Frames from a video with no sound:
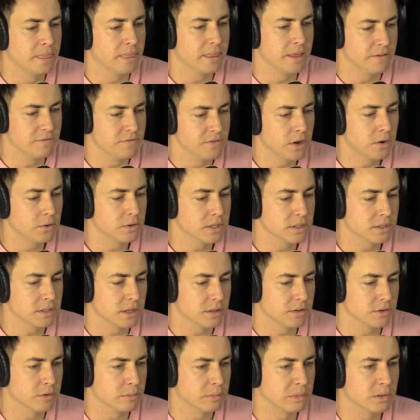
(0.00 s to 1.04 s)
they've noticed
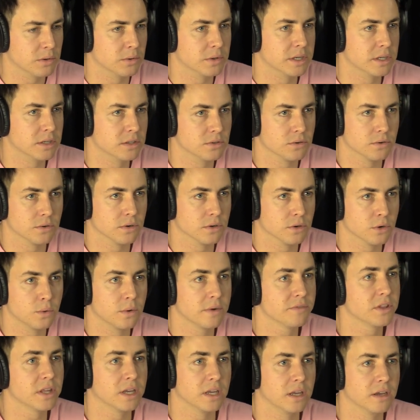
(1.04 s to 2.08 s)
that their employees or
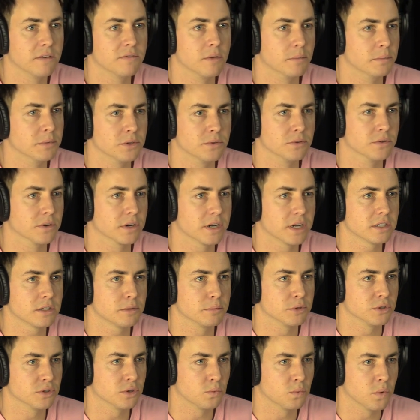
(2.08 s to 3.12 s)
whoever they give them to, their
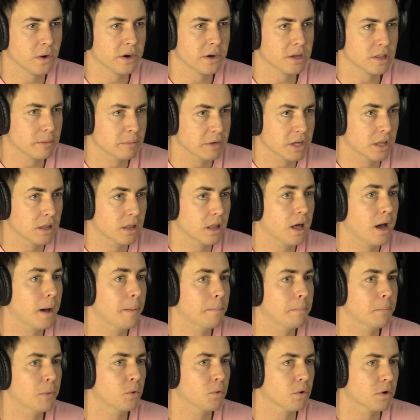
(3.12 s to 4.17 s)
customers are wearing them a lot
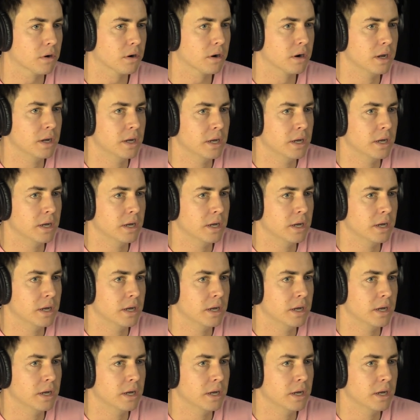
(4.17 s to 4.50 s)
more.